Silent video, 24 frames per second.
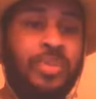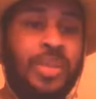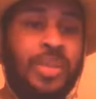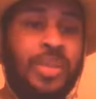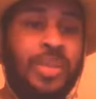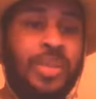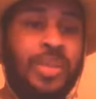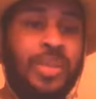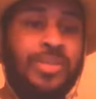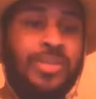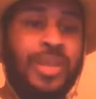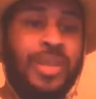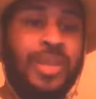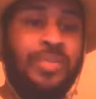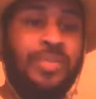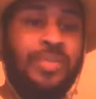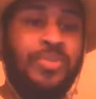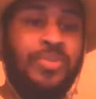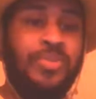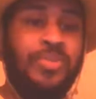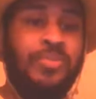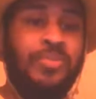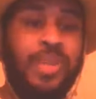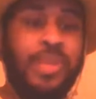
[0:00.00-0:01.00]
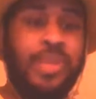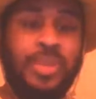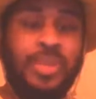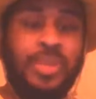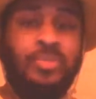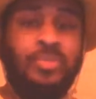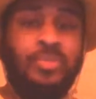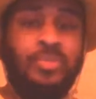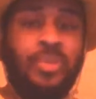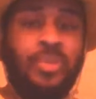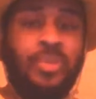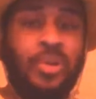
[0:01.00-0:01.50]
is that you will be
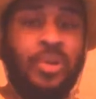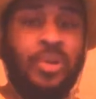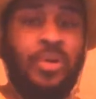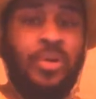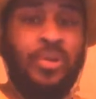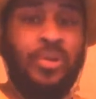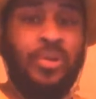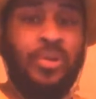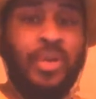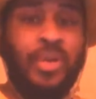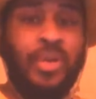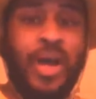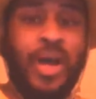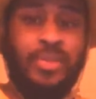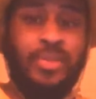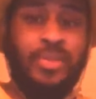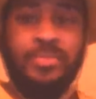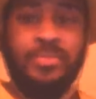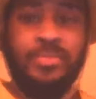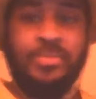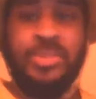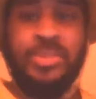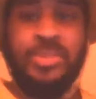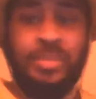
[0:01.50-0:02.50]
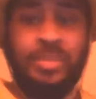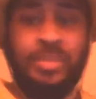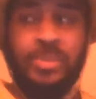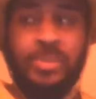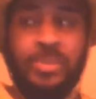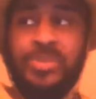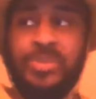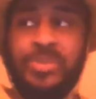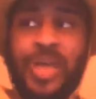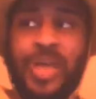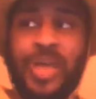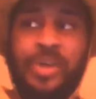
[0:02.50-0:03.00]
exploring all of Gotham,
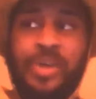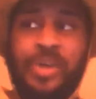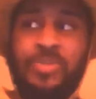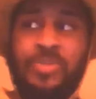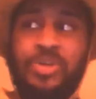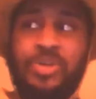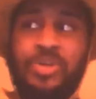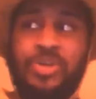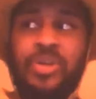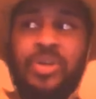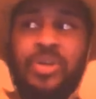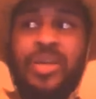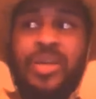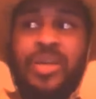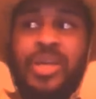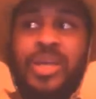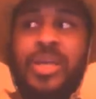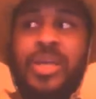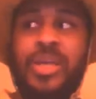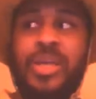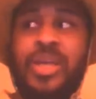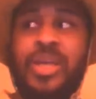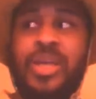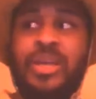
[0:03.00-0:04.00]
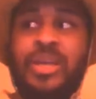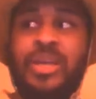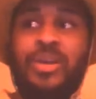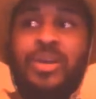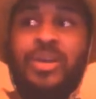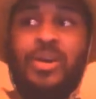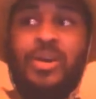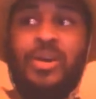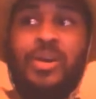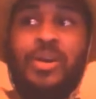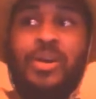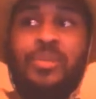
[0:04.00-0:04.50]
similar to how you could
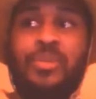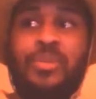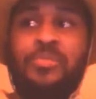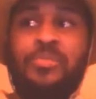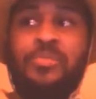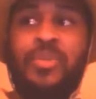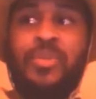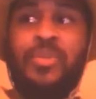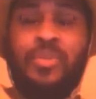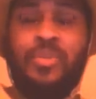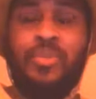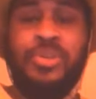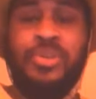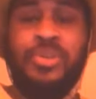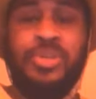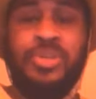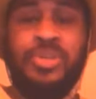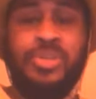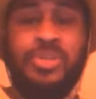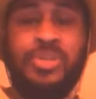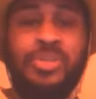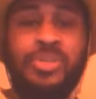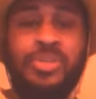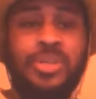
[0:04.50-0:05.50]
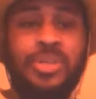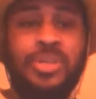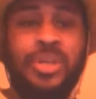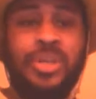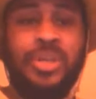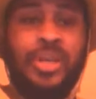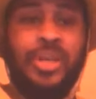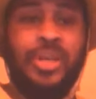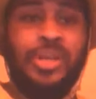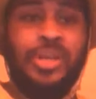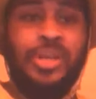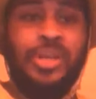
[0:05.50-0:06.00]
in Arkham Origins.
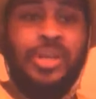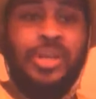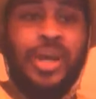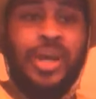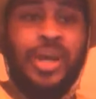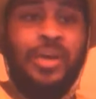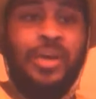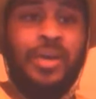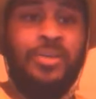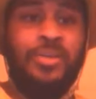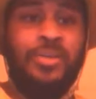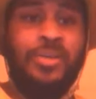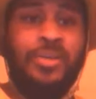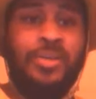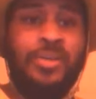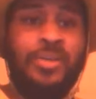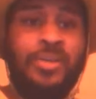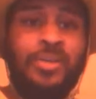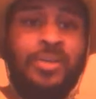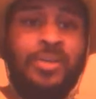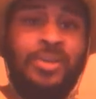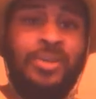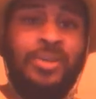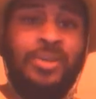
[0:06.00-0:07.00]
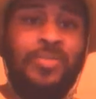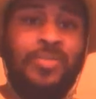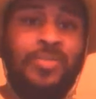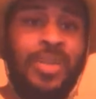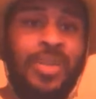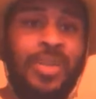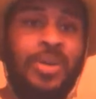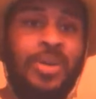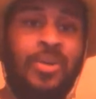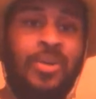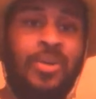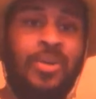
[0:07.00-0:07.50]
Now, the
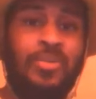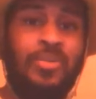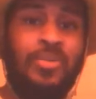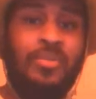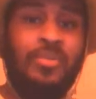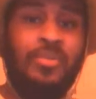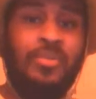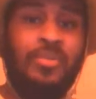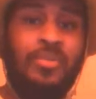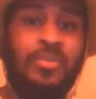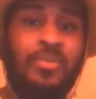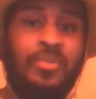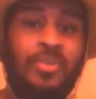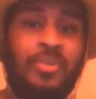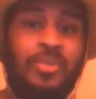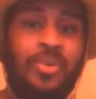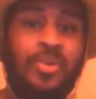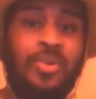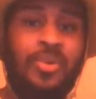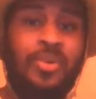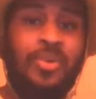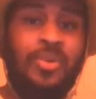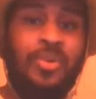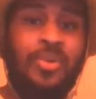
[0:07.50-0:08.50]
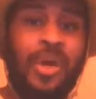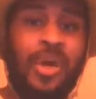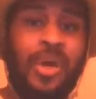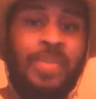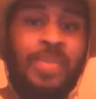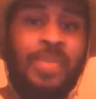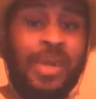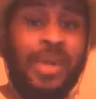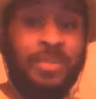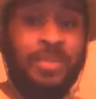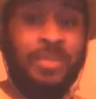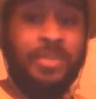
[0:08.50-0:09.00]
video, oh, I'm
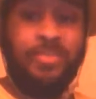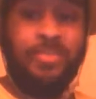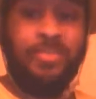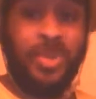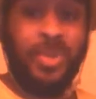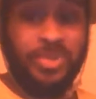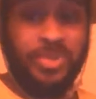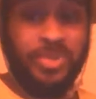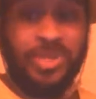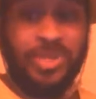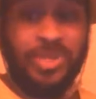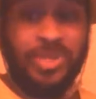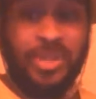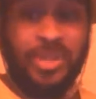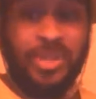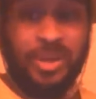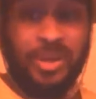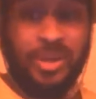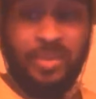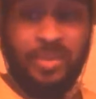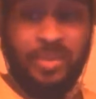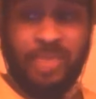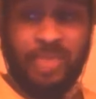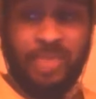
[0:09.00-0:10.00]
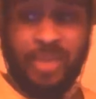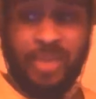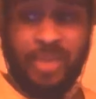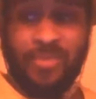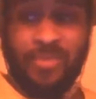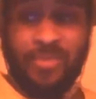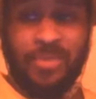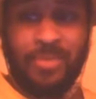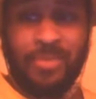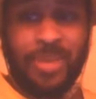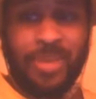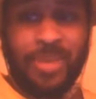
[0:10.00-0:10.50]
not going to post it on my,
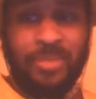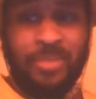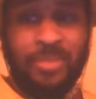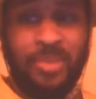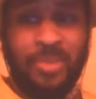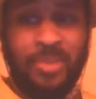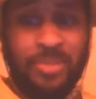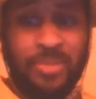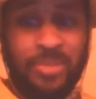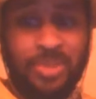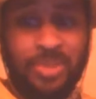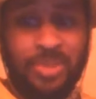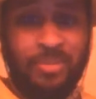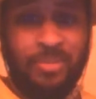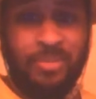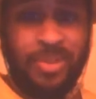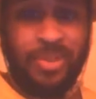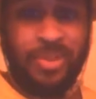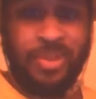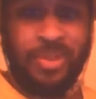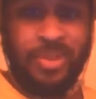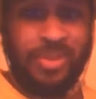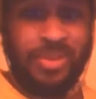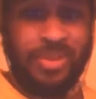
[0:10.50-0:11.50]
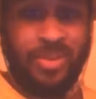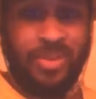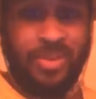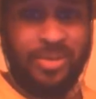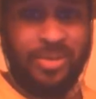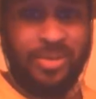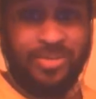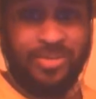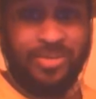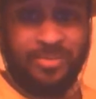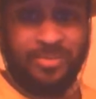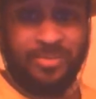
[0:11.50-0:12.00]
I'm not going to post it on my, uh,
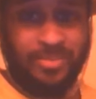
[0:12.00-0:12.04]
on